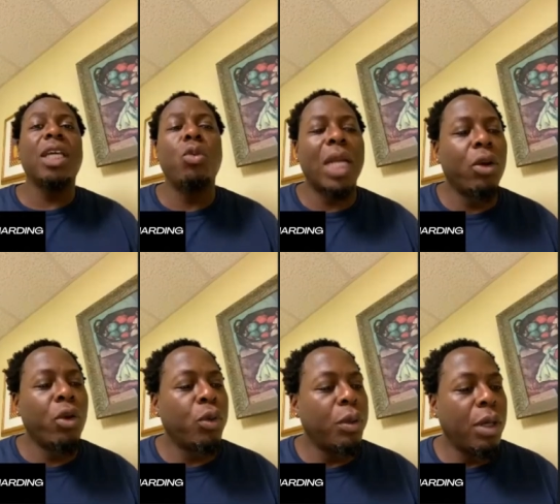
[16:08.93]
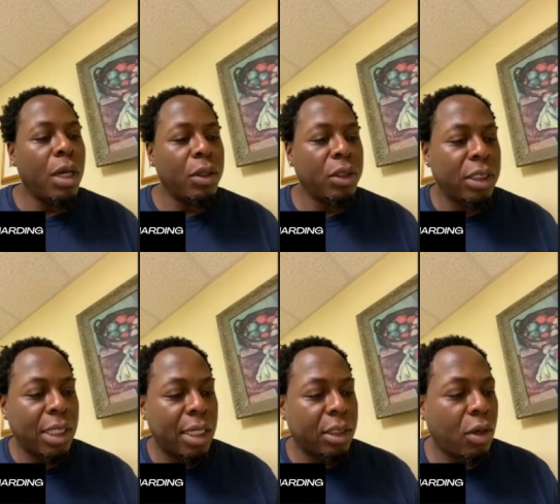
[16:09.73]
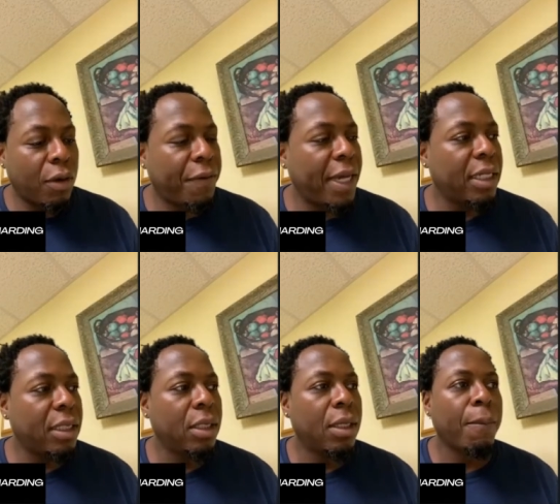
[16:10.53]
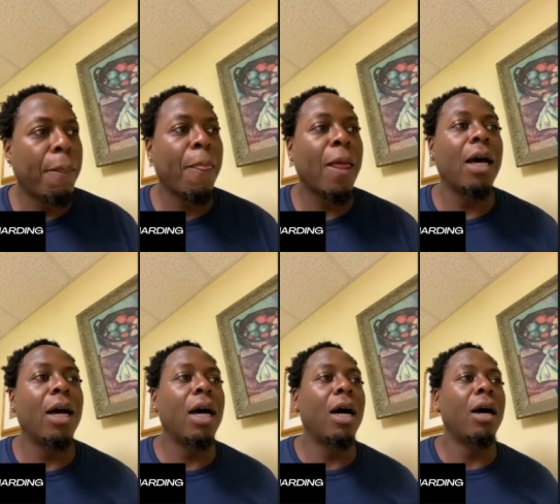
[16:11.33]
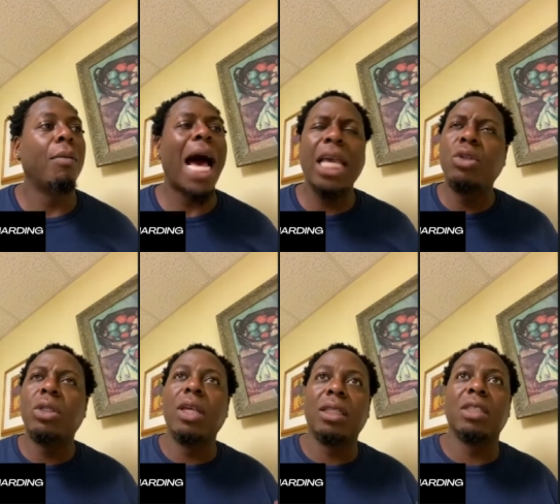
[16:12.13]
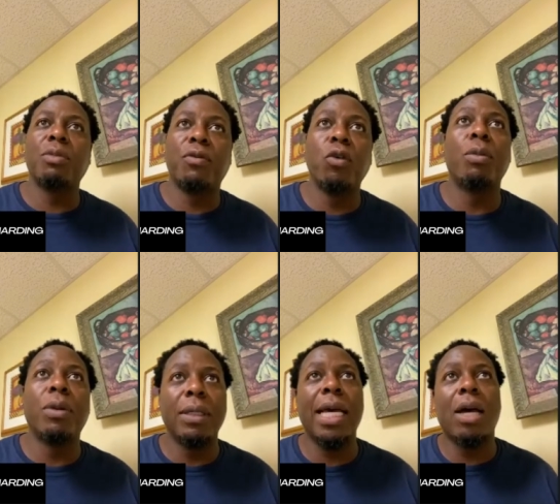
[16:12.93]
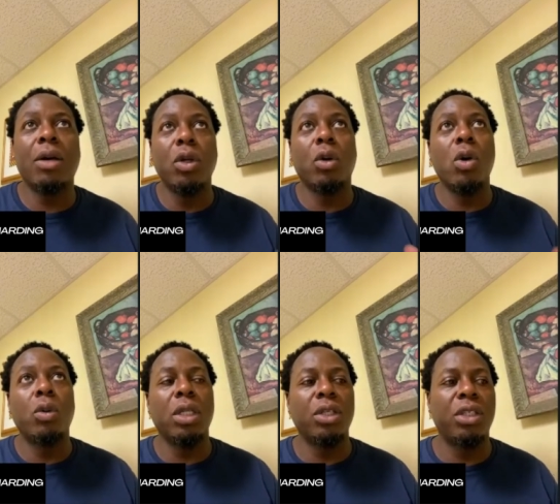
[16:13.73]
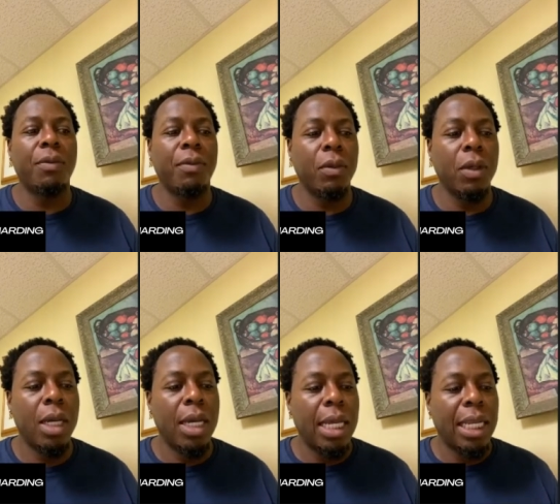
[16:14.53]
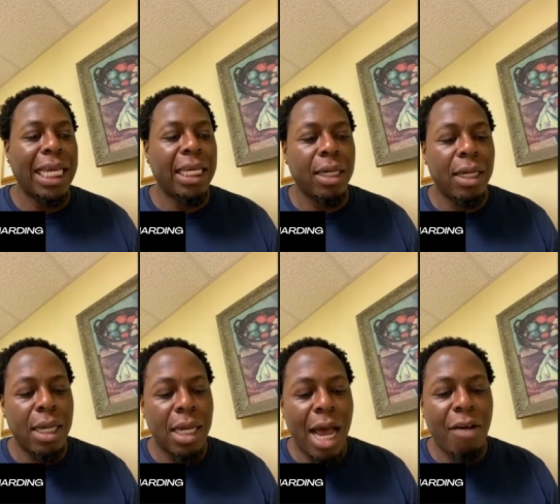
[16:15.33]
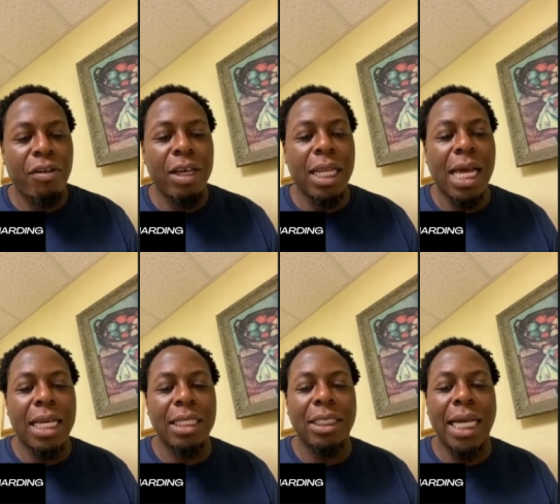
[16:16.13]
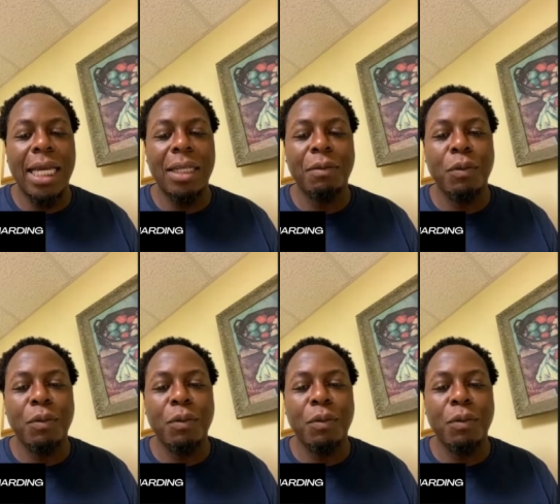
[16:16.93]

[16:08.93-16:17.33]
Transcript: you what I learned since I started fighting. I used to think this before, but now, you know, going to the gym, like, I realized that